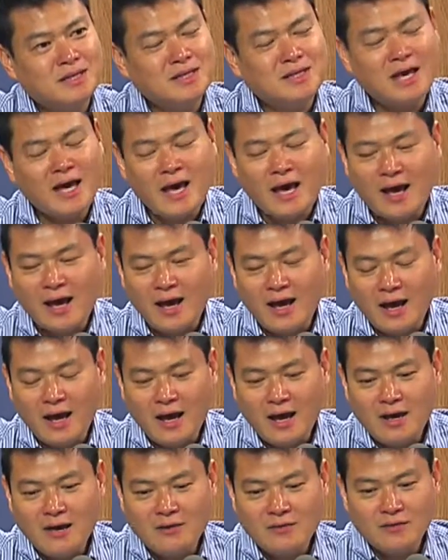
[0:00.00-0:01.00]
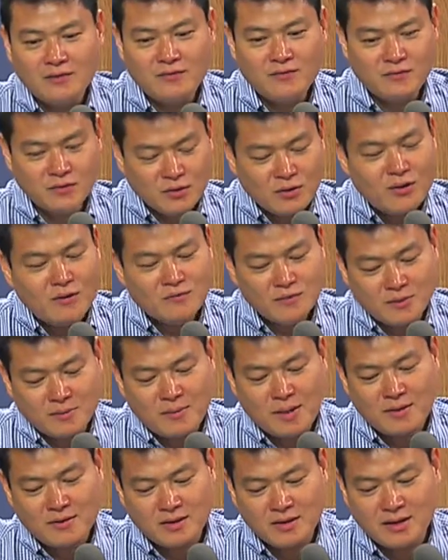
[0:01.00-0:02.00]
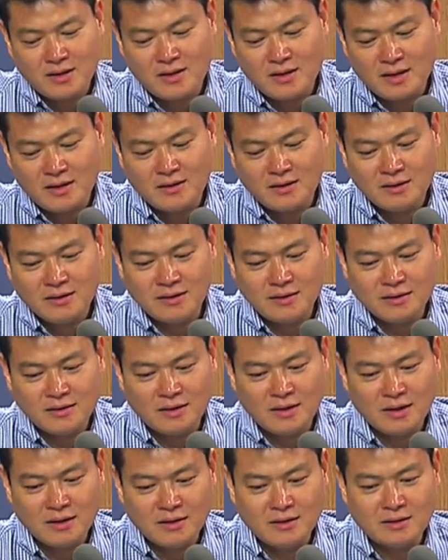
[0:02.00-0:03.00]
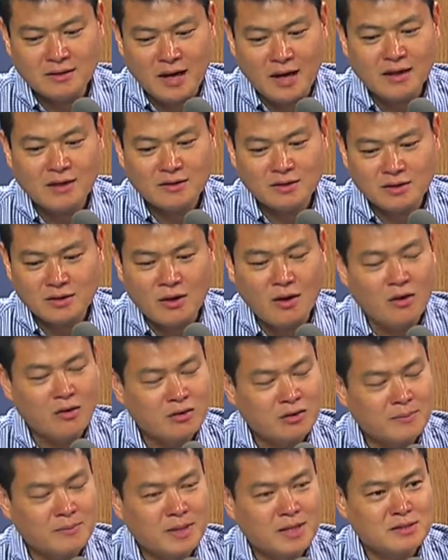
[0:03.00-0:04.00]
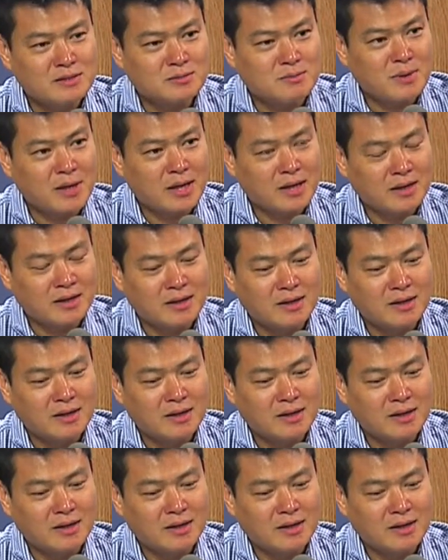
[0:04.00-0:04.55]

Yeah, I have a few of them. I think I could call them as my